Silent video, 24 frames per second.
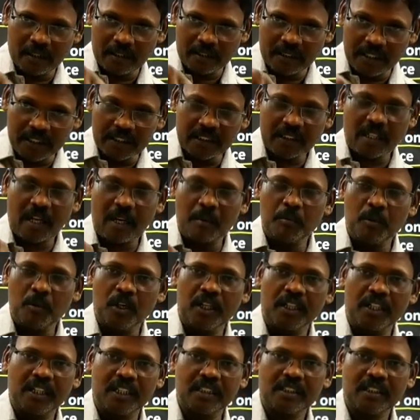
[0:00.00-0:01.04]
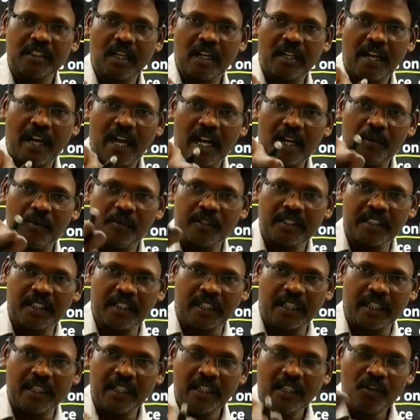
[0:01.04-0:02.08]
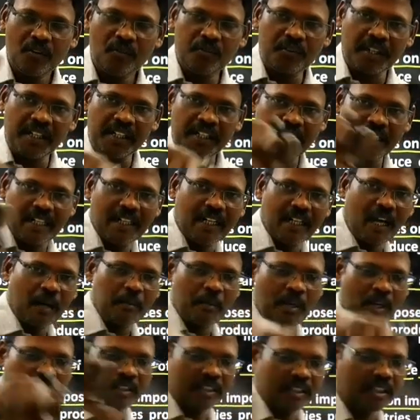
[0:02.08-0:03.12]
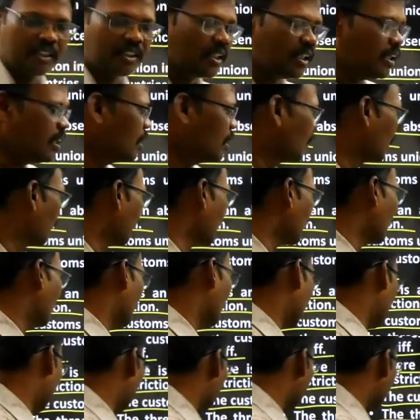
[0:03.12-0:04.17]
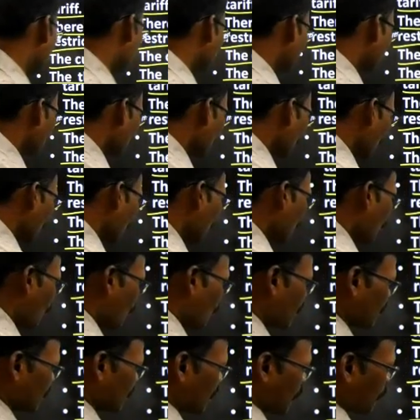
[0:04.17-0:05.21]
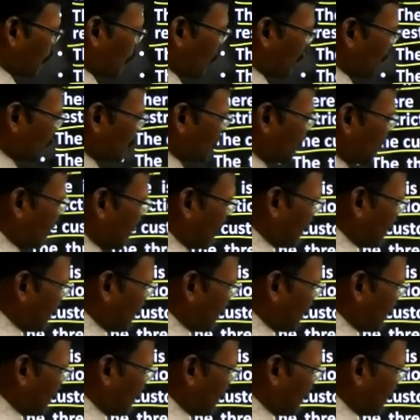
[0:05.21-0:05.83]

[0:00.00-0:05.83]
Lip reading: these commodities are having the free trade among this union. Okay, the production